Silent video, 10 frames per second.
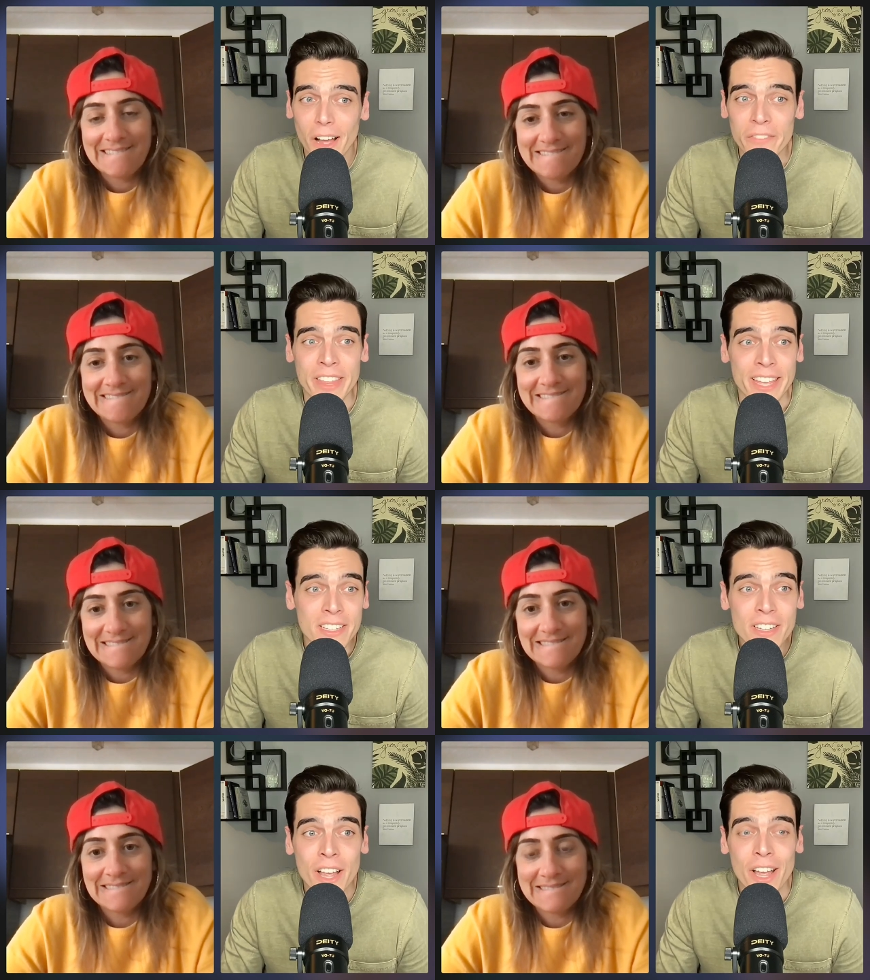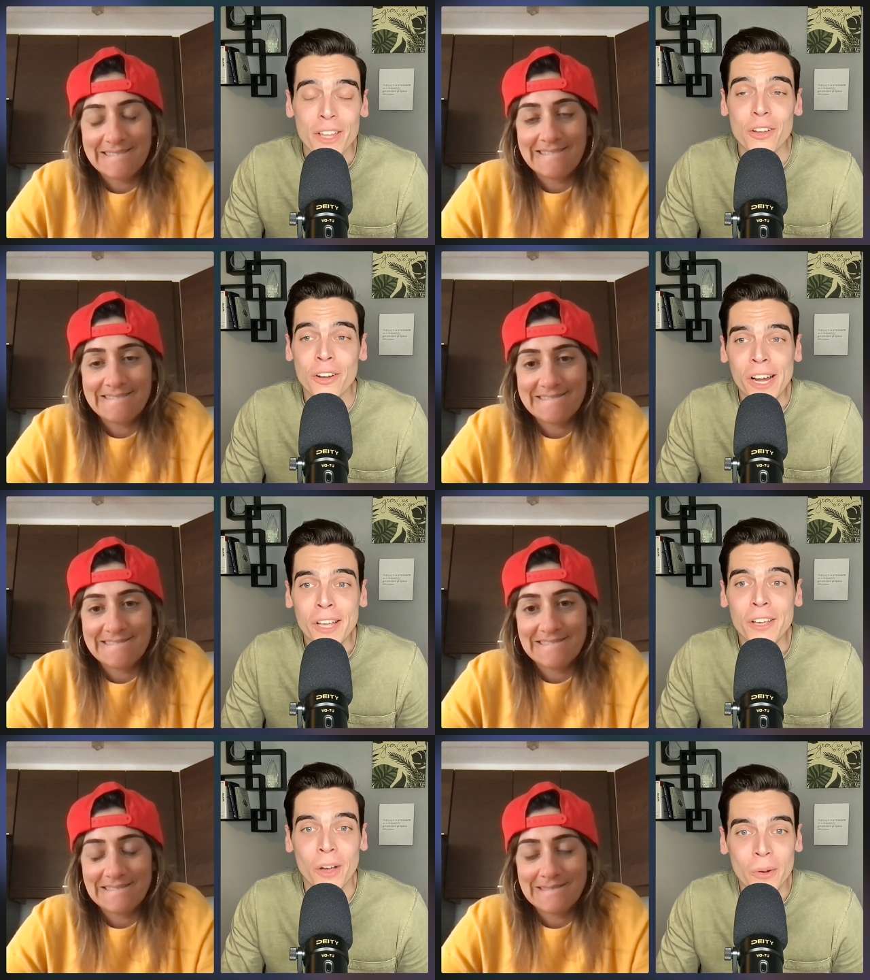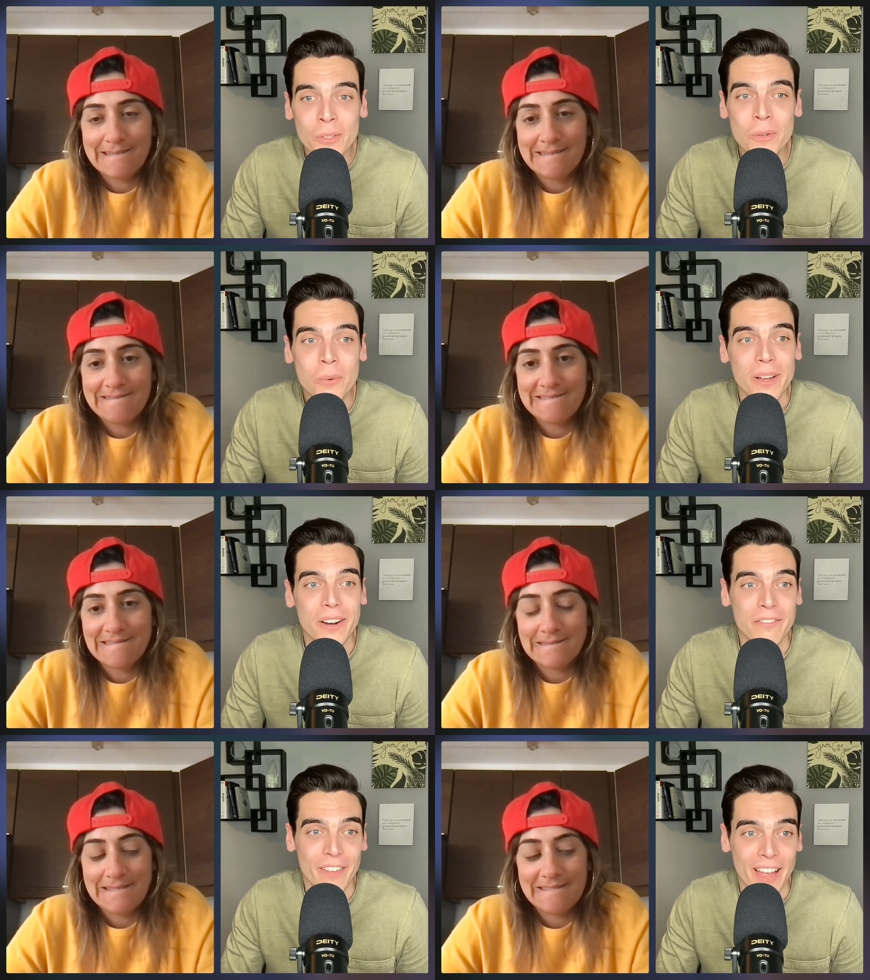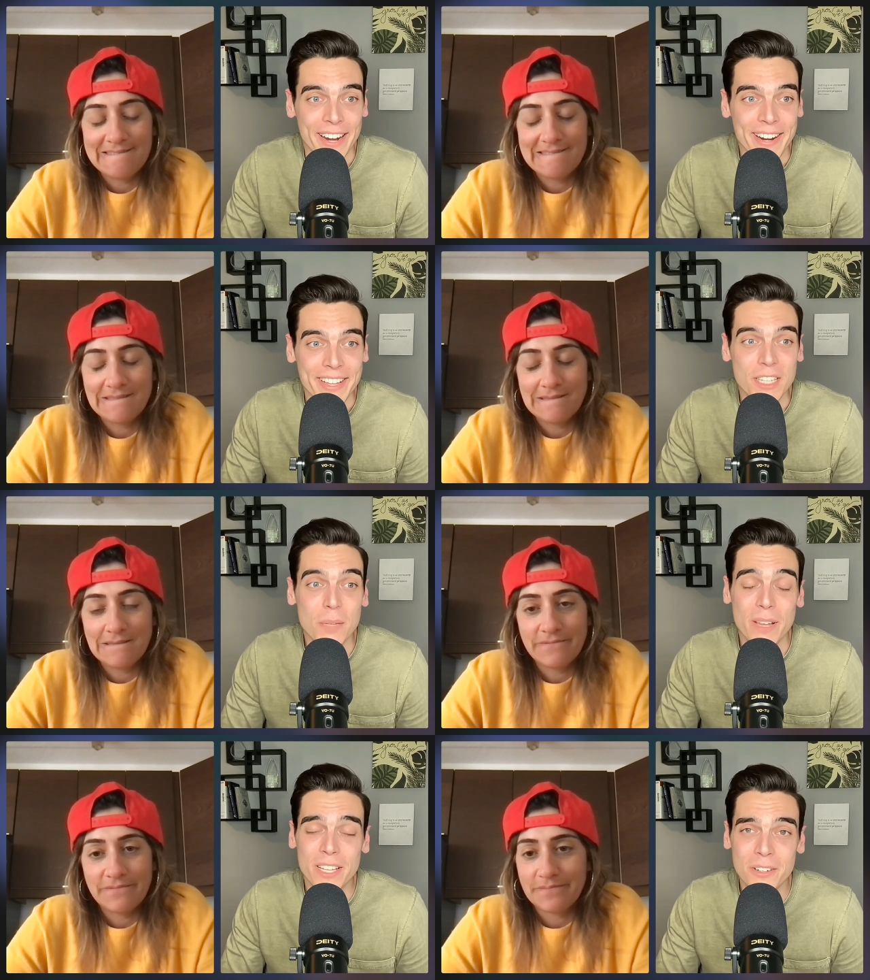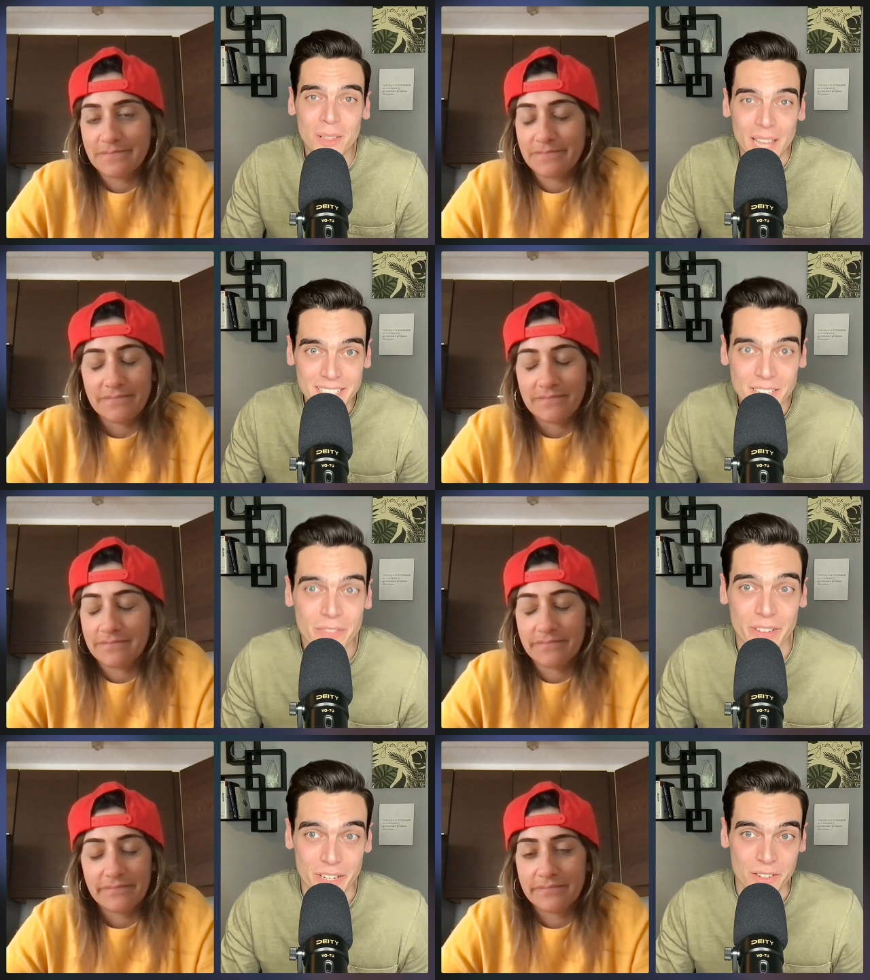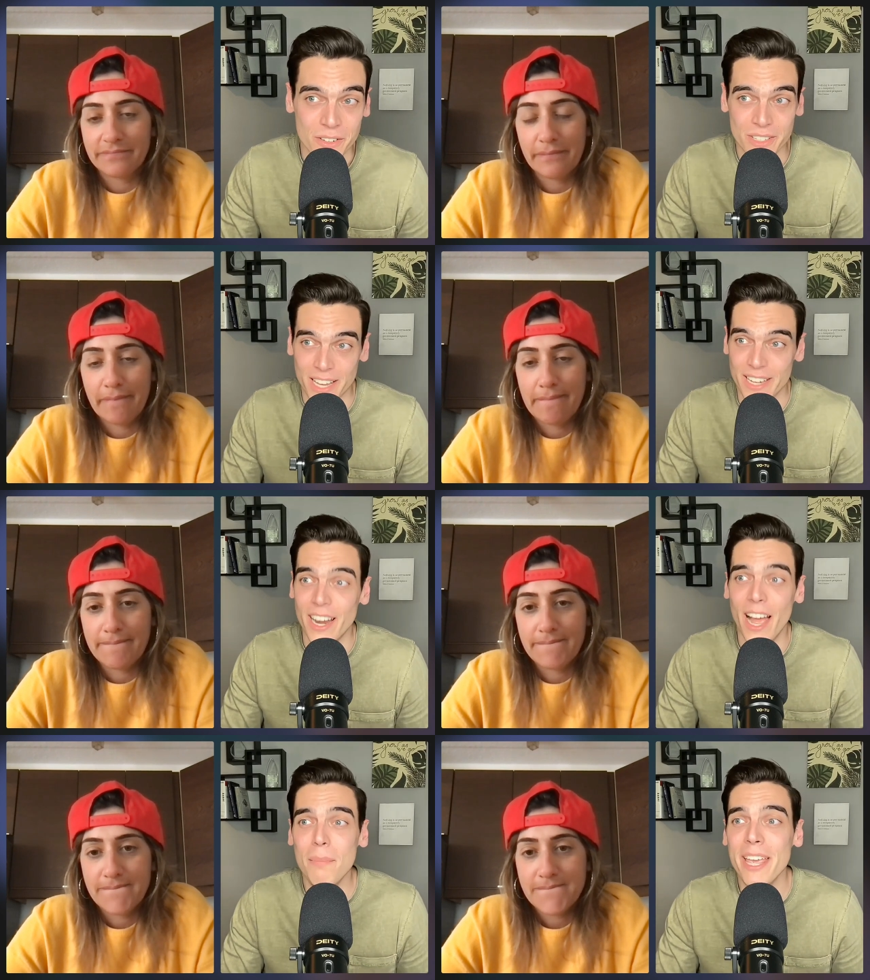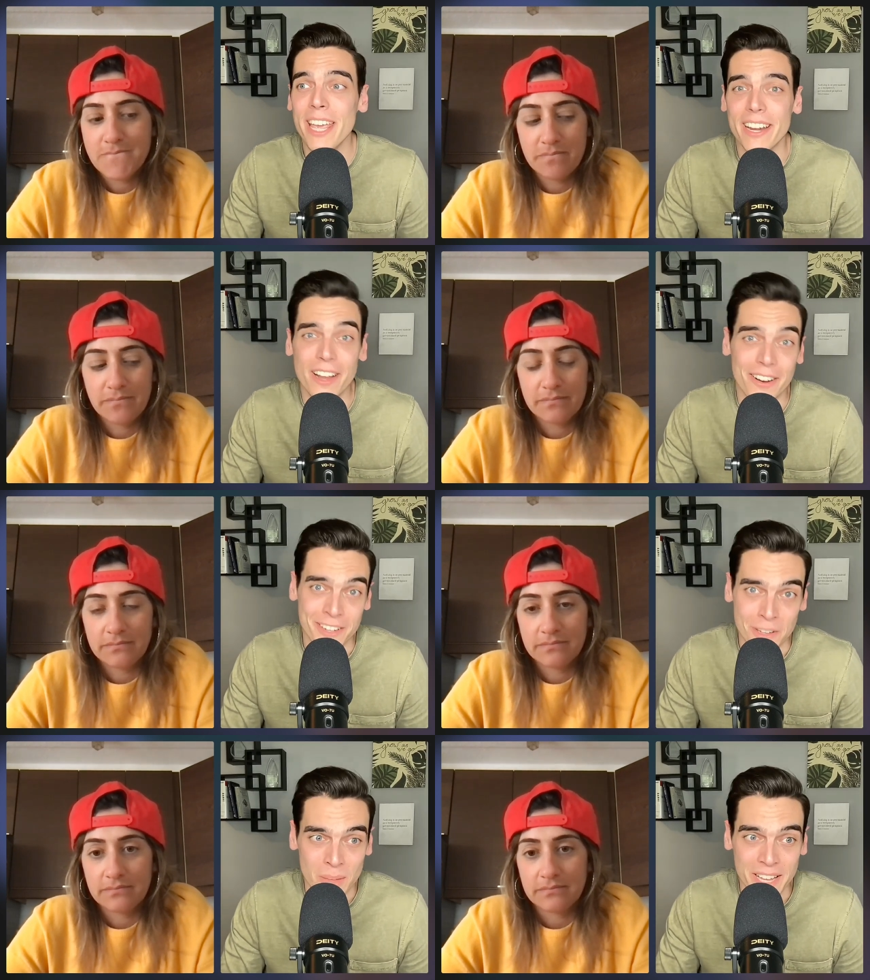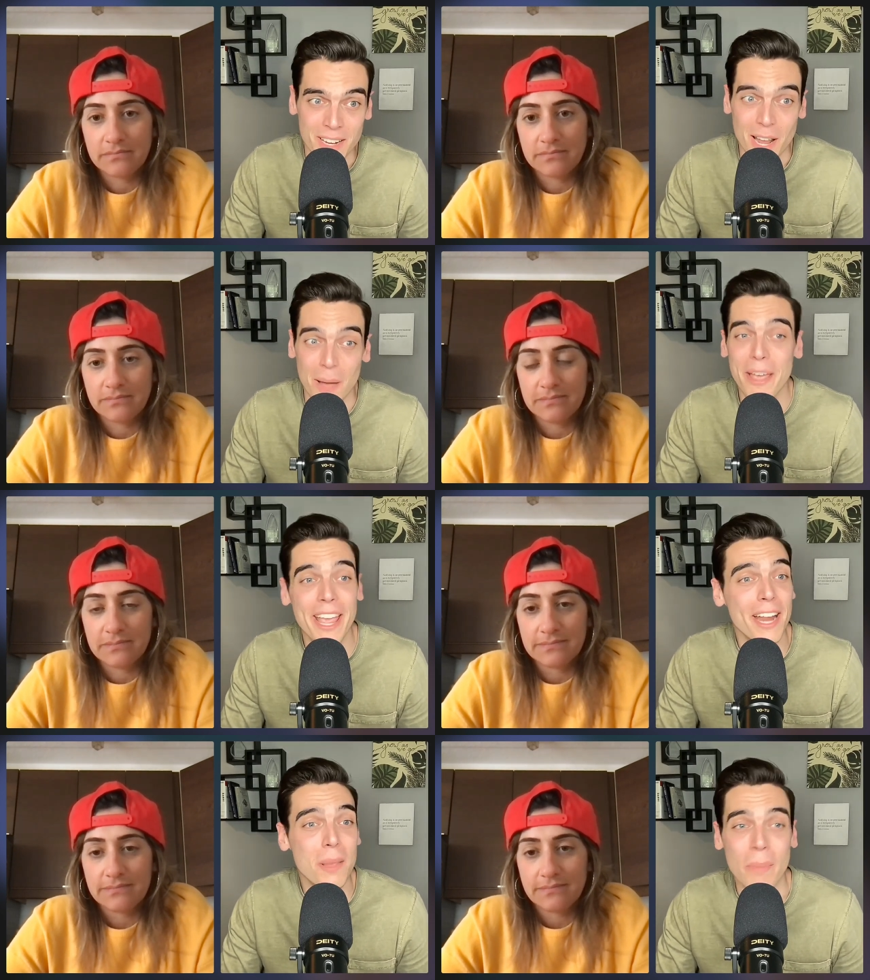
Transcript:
Speaker 1: of this. You're gonna go to an event and speak to your elected officials and not make any argument, not make any